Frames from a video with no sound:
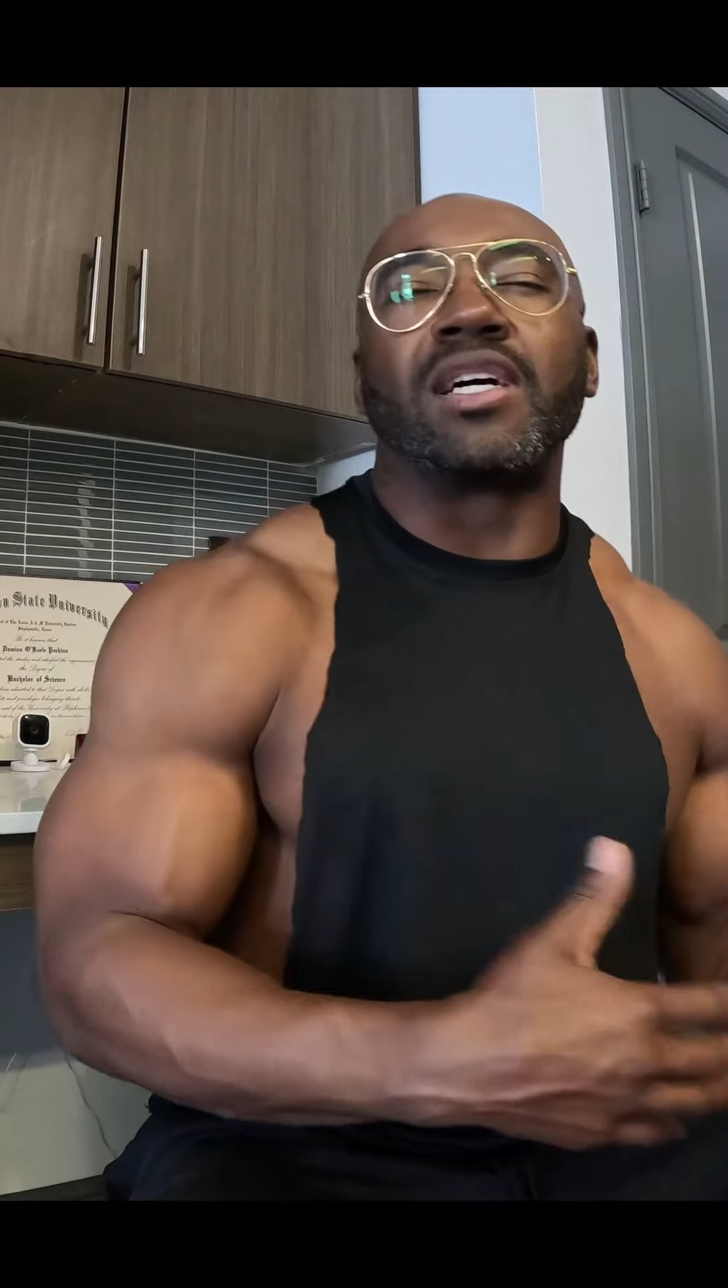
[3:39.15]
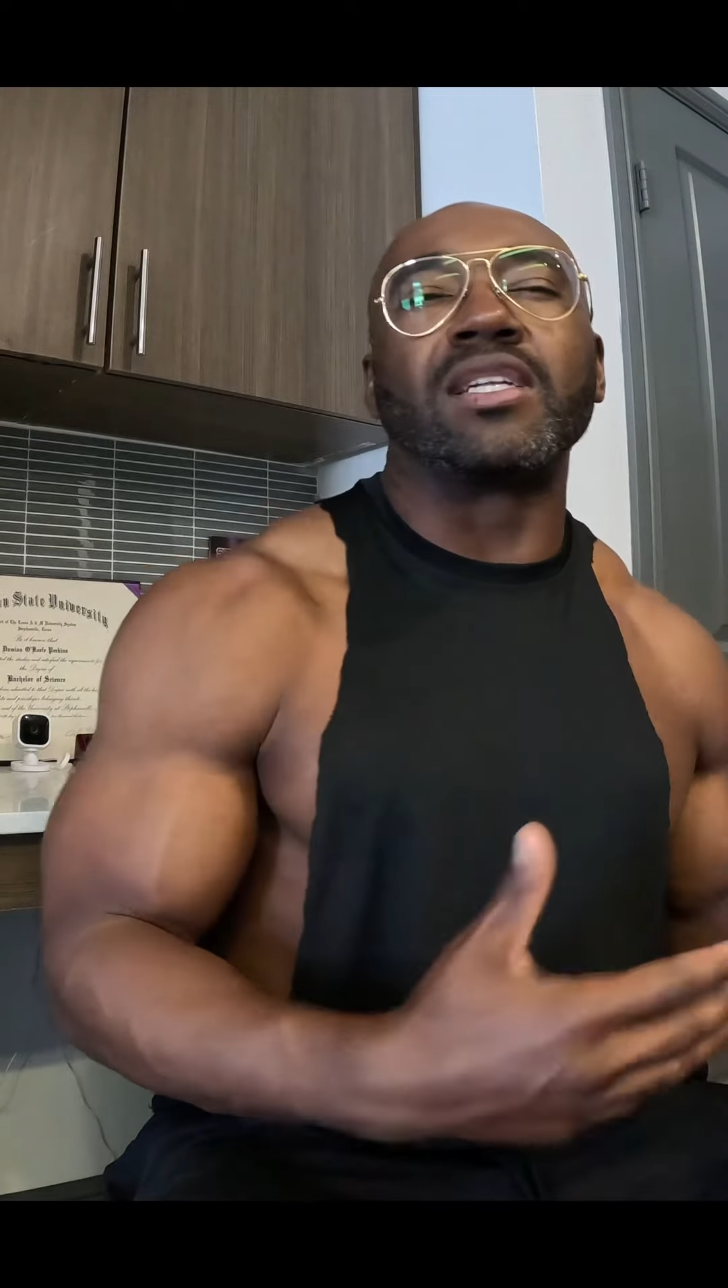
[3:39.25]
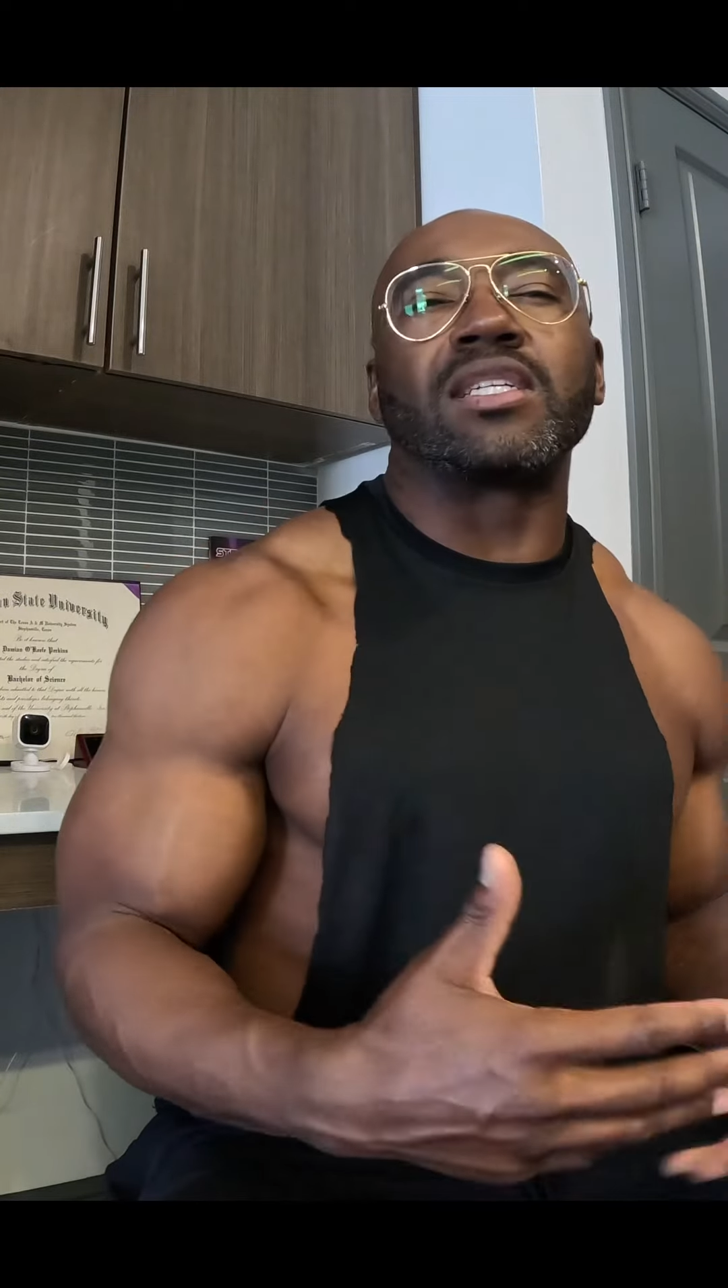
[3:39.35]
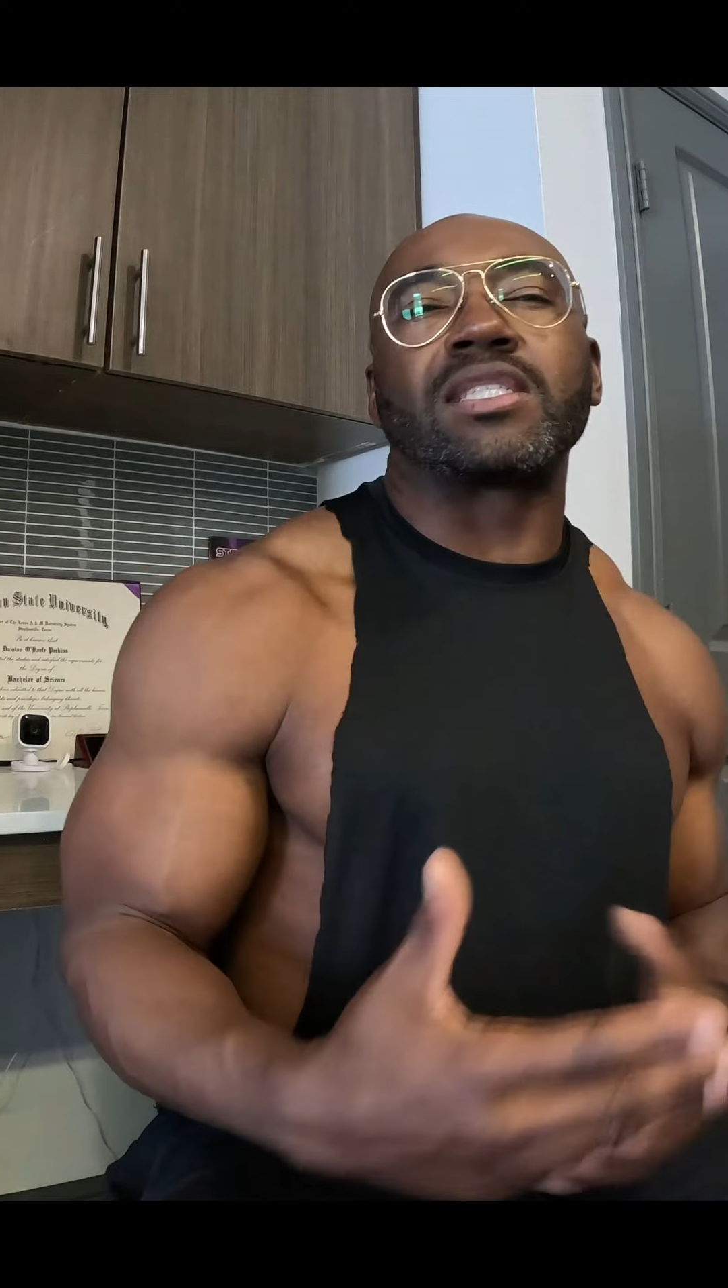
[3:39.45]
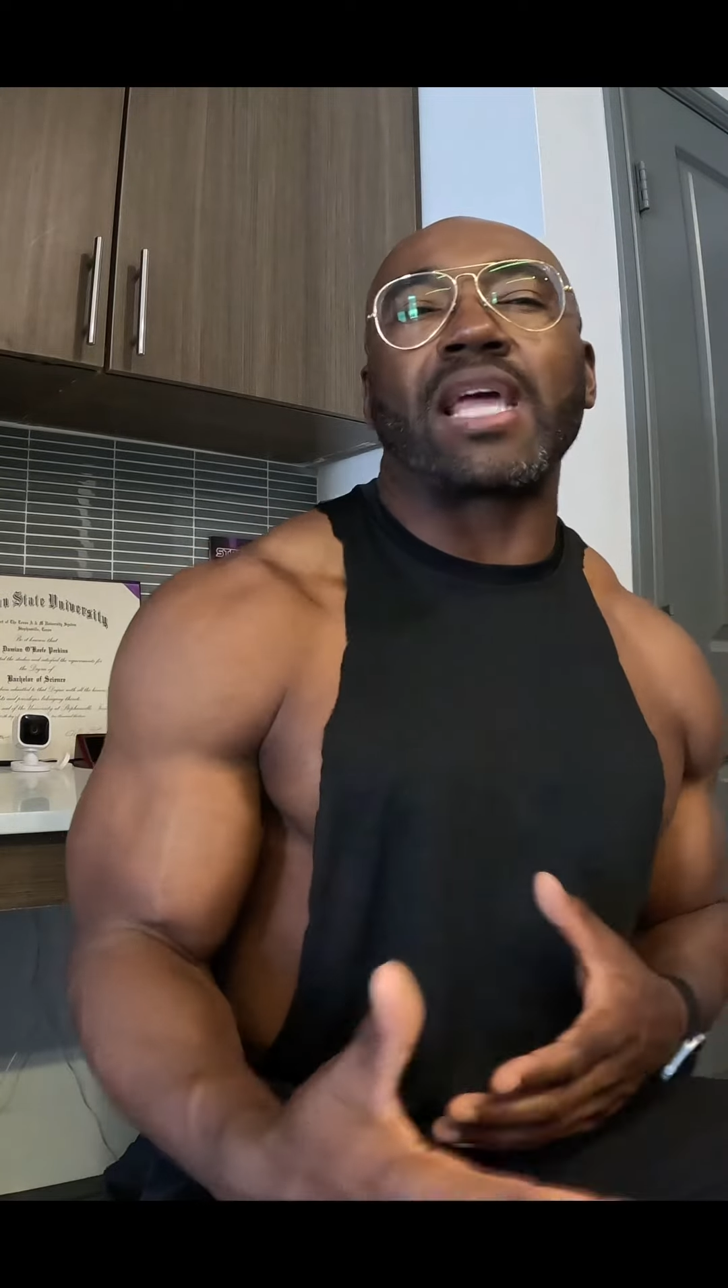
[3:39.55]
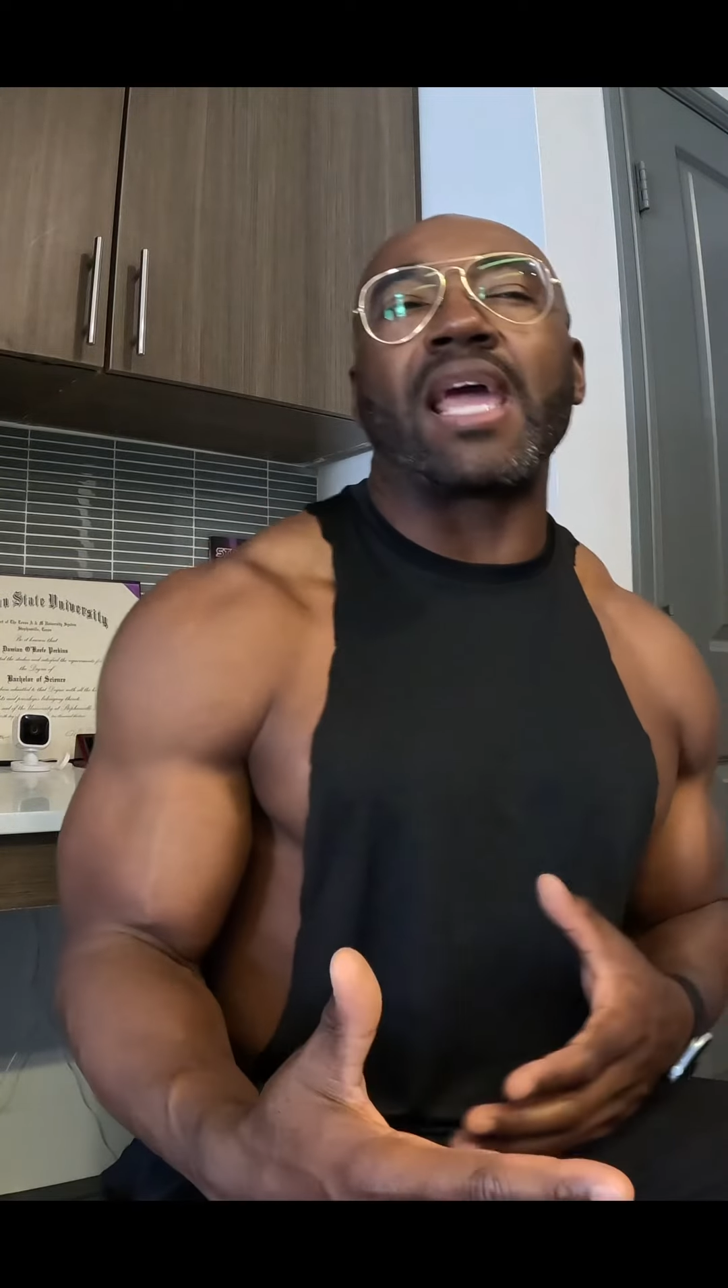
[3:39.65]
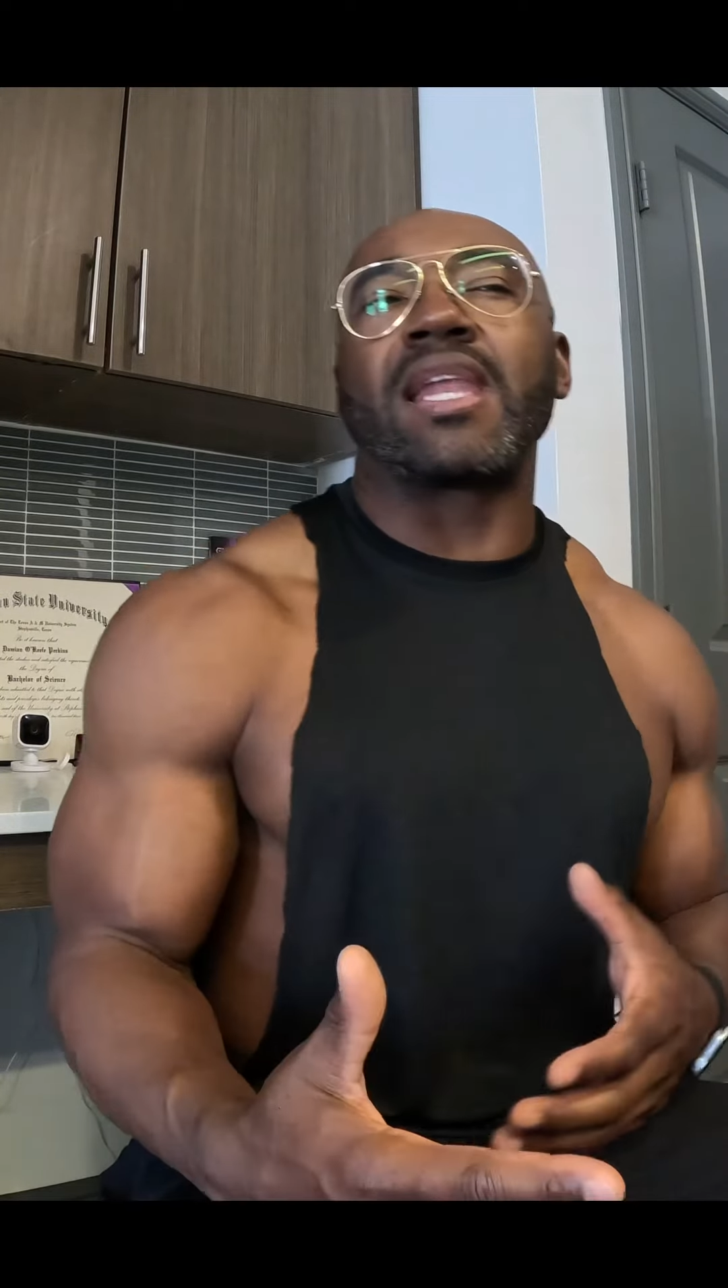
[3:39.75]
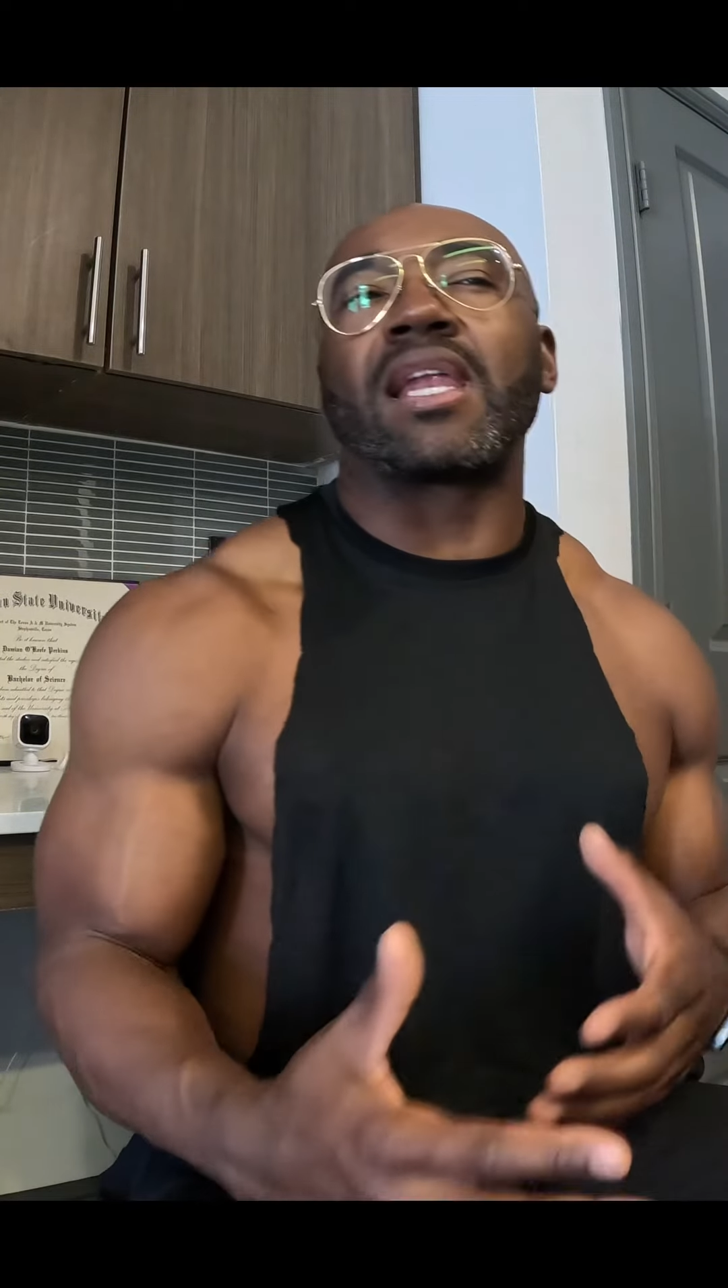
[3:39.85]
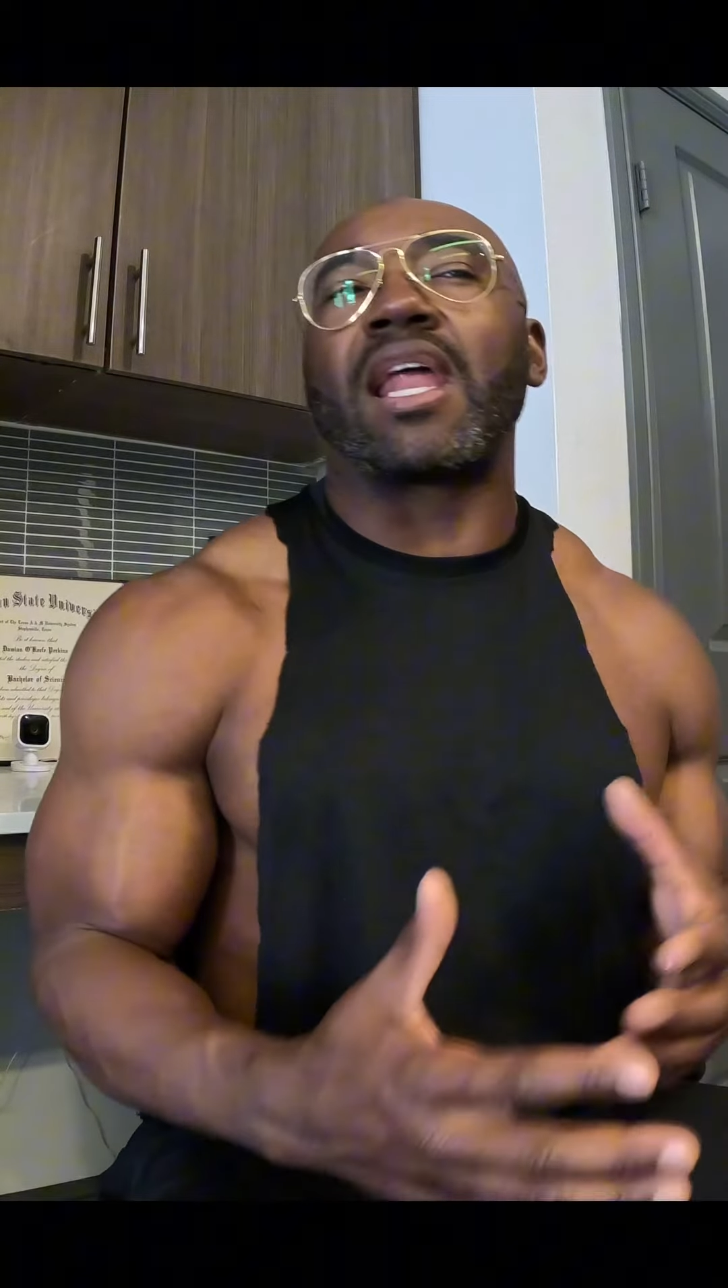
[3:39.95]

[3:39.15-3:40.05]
understanding